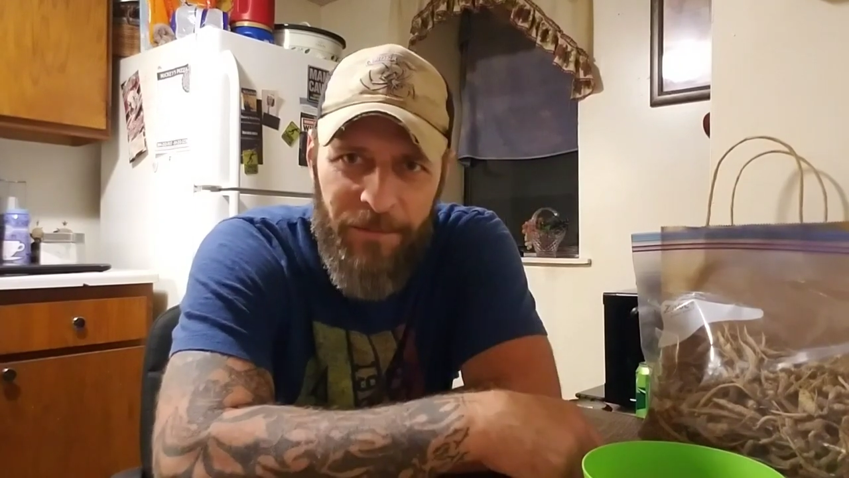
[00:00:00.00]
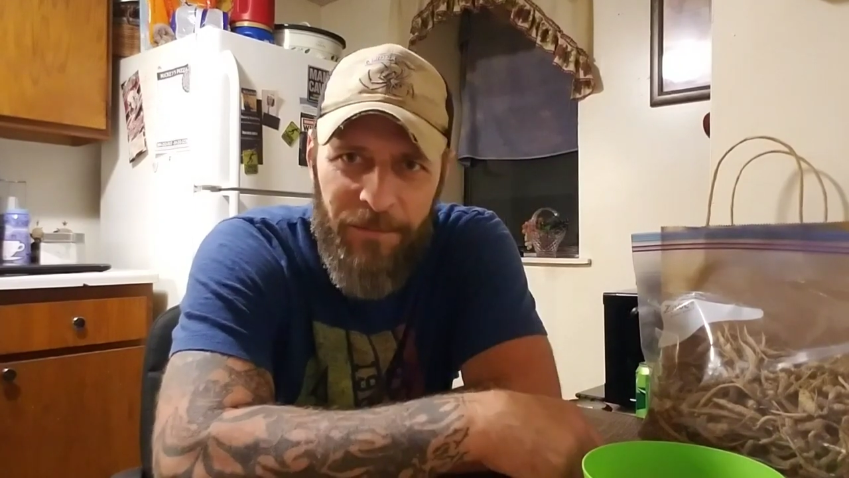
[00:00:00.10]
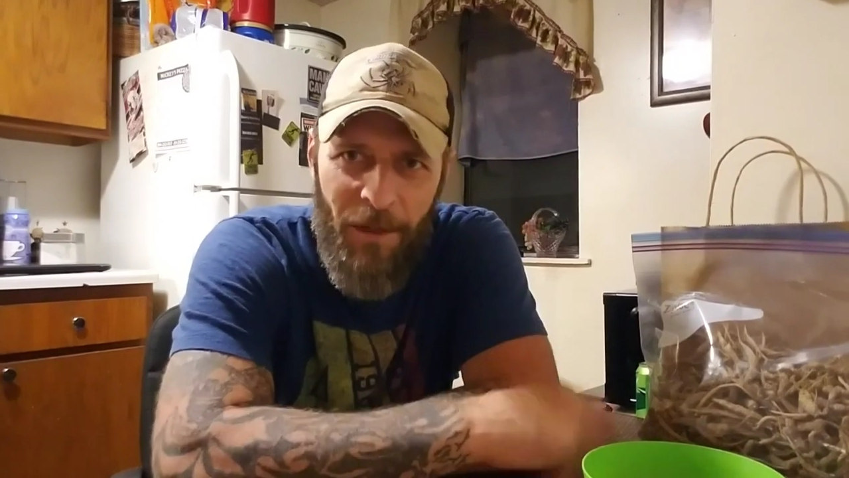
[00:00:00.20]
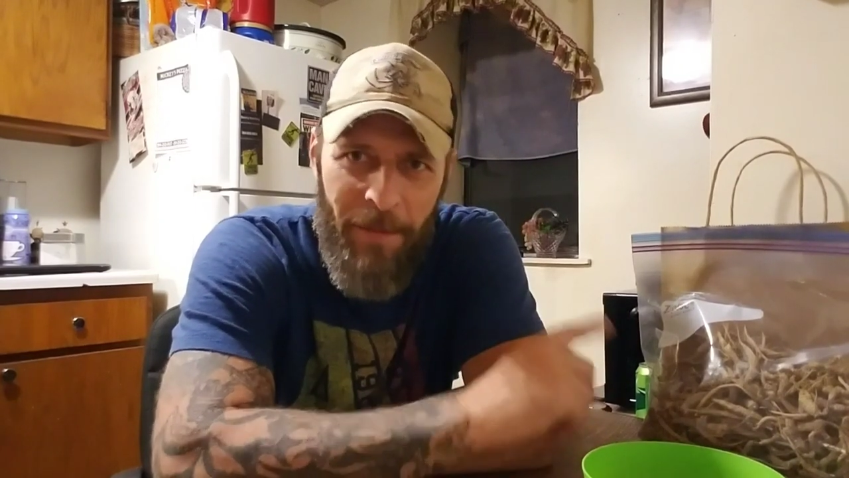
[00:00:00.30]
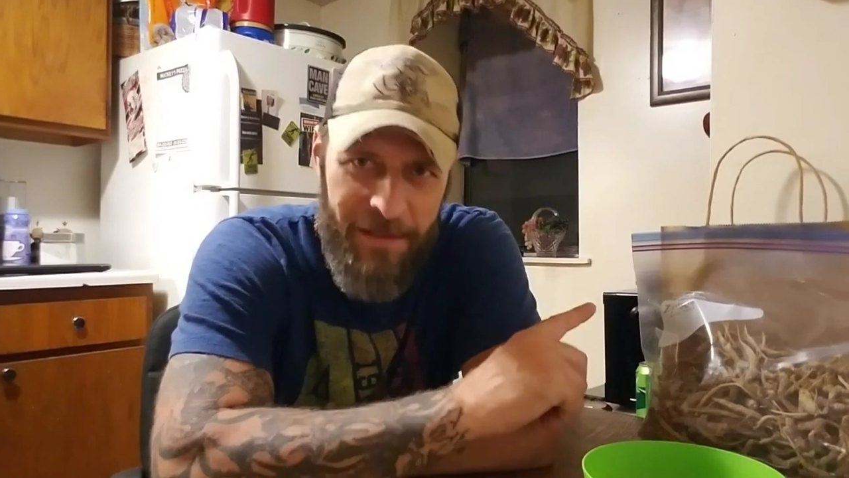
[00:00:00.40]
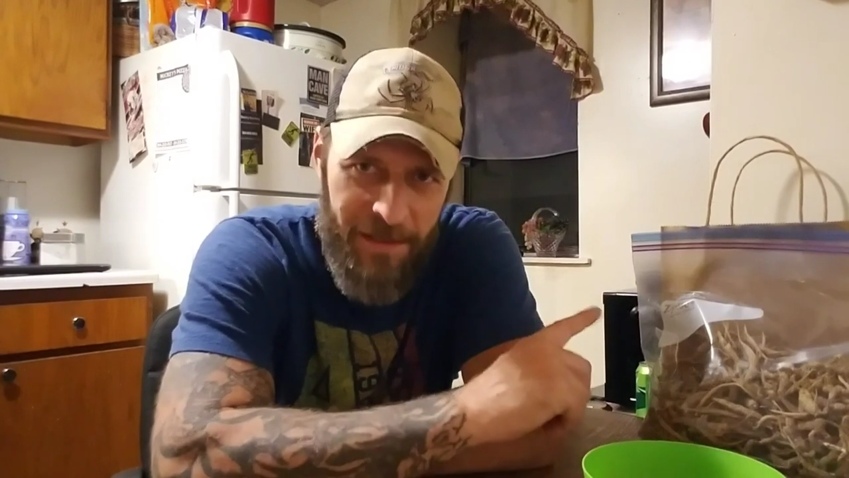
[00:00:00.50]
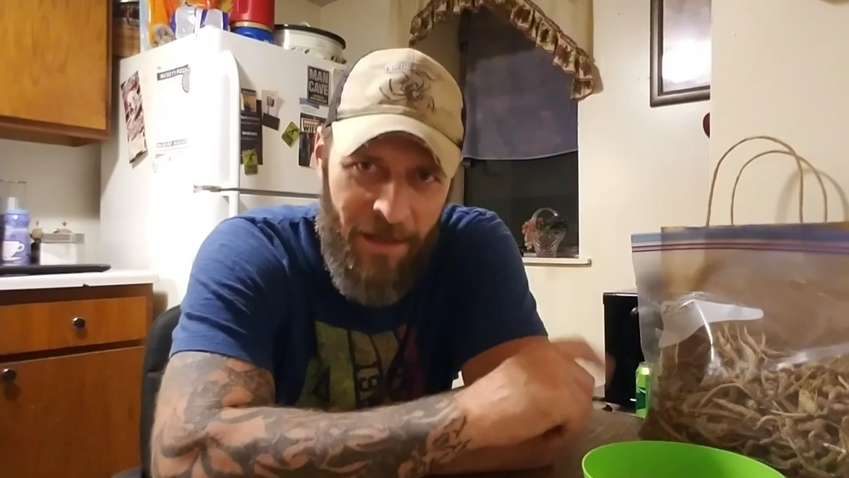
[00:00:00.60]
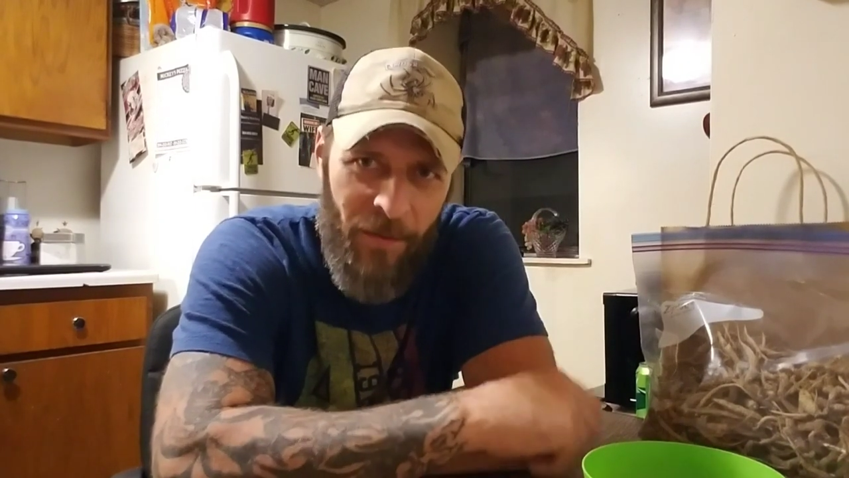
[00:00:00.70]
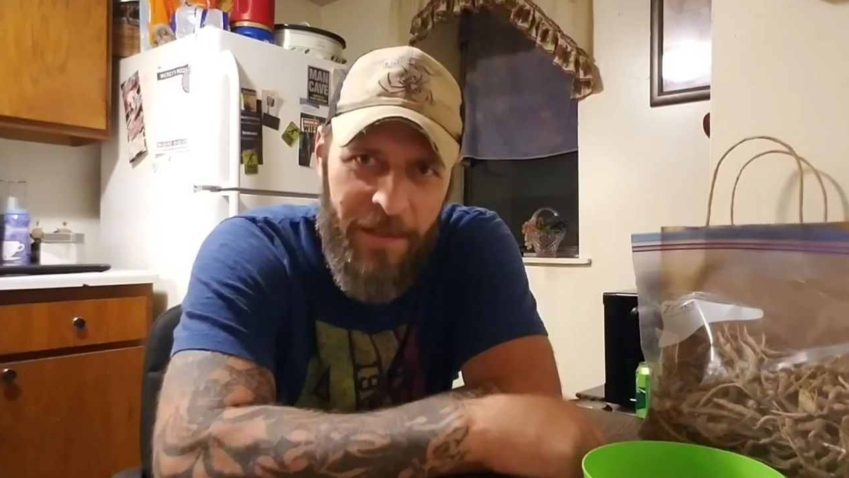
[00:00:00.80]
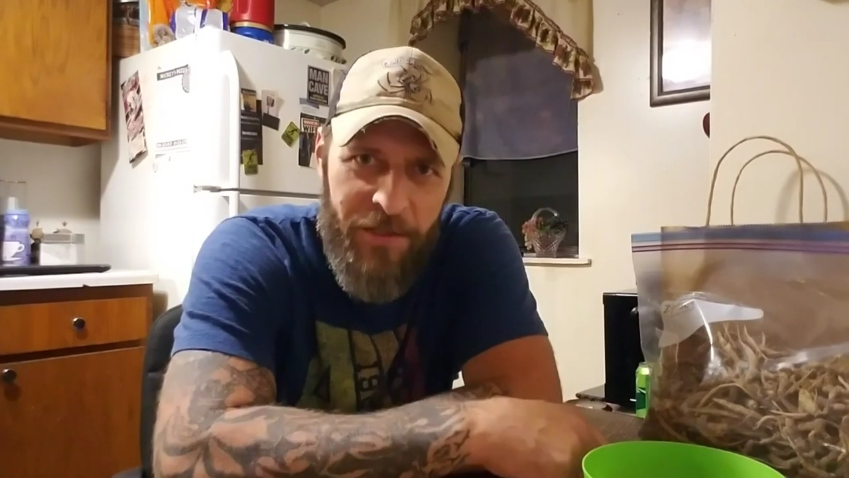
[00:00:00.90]
of me
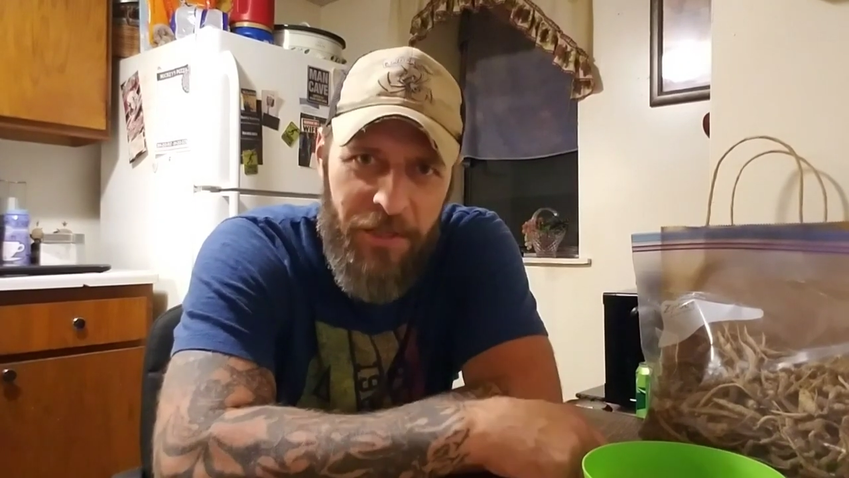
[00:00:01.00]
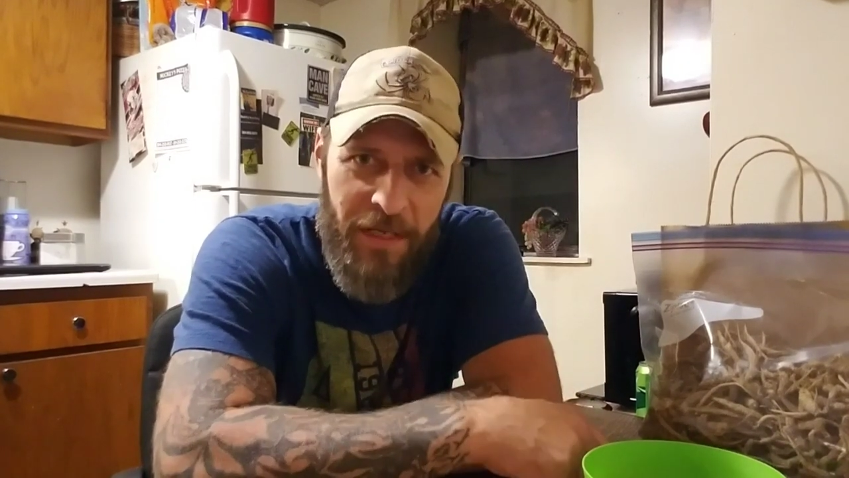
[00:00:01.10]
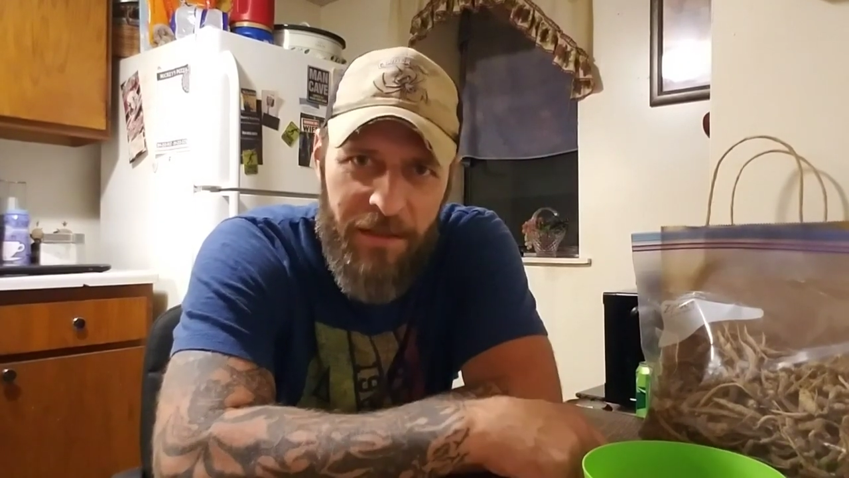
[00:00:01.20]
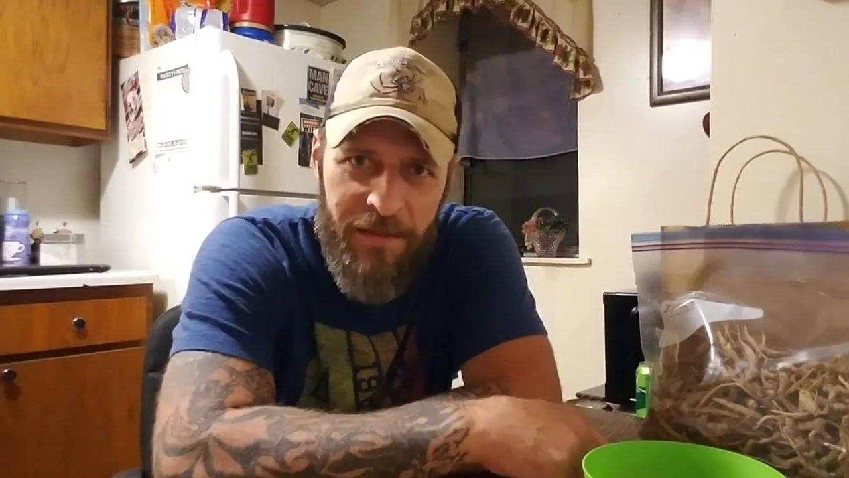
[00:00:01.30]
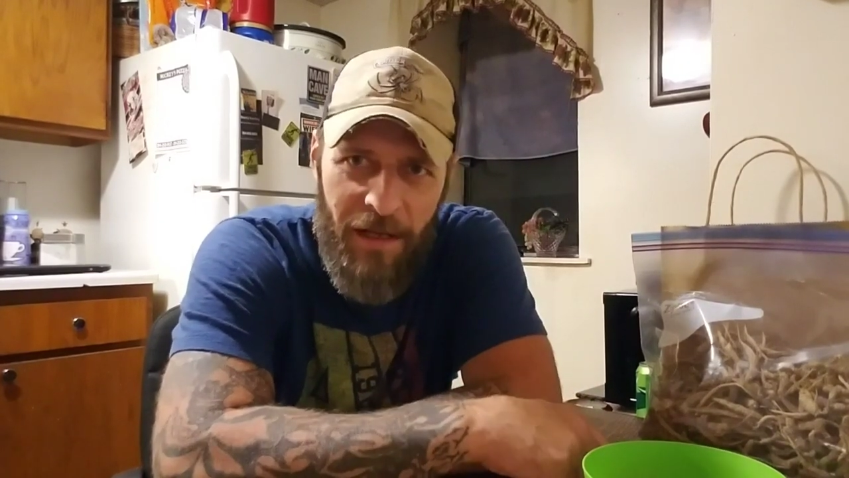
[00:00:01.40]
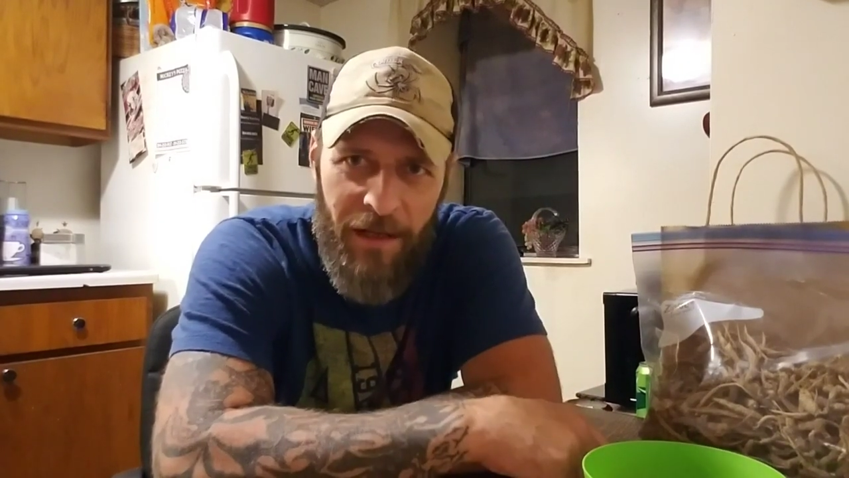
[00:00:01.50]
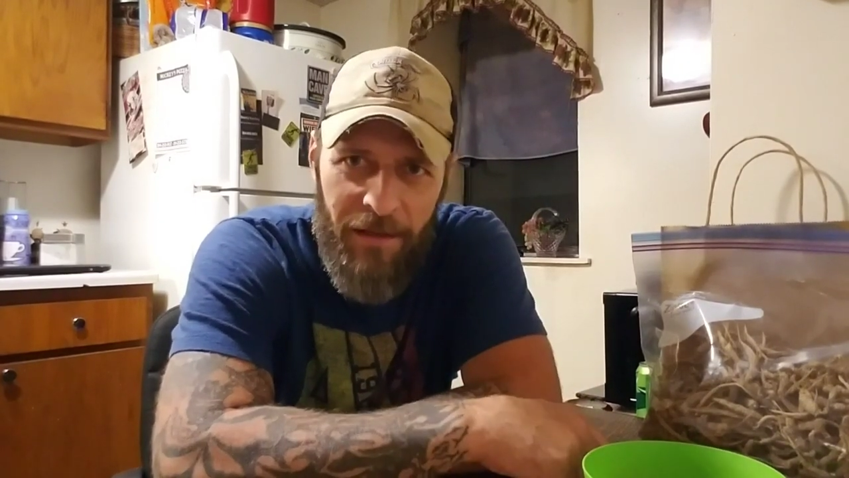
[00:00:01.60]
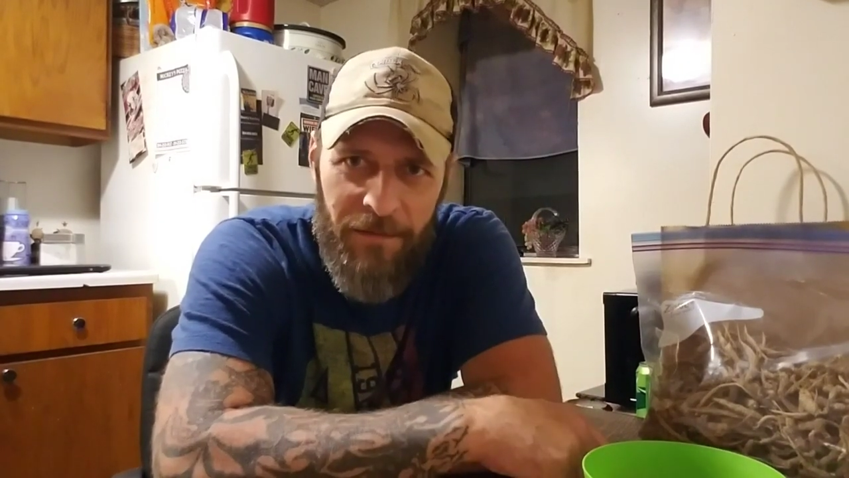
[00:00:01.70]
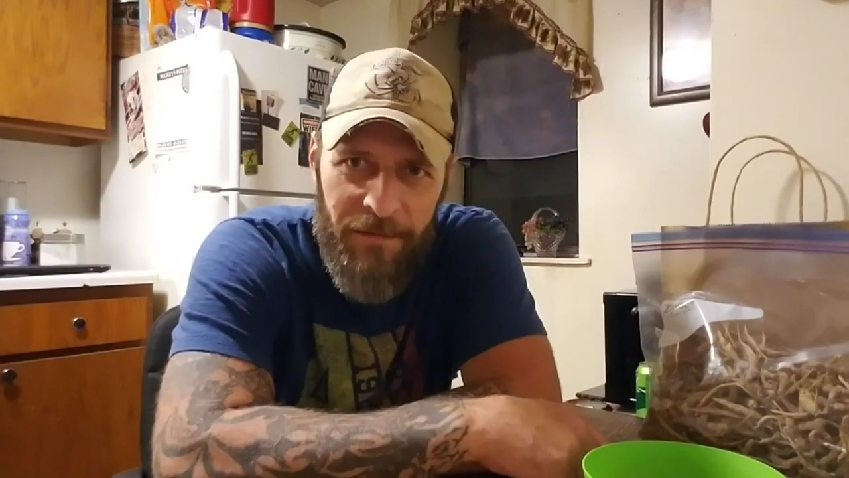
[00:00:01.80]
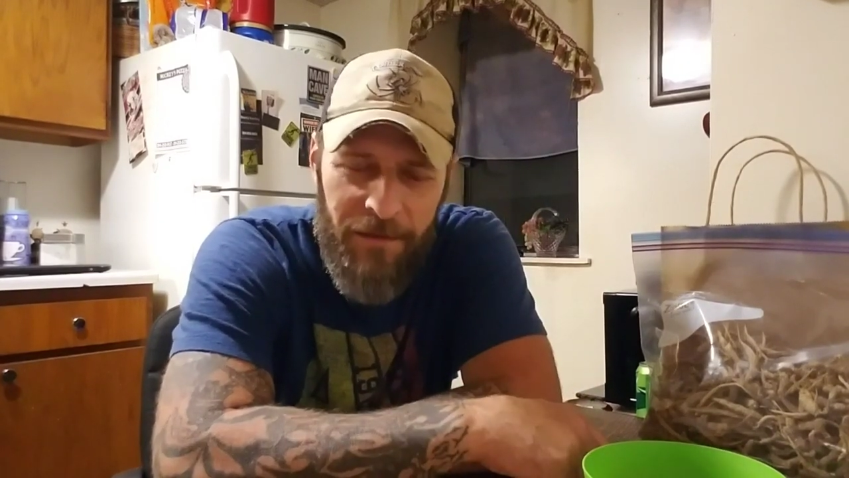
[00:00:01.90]
selling this ginseng.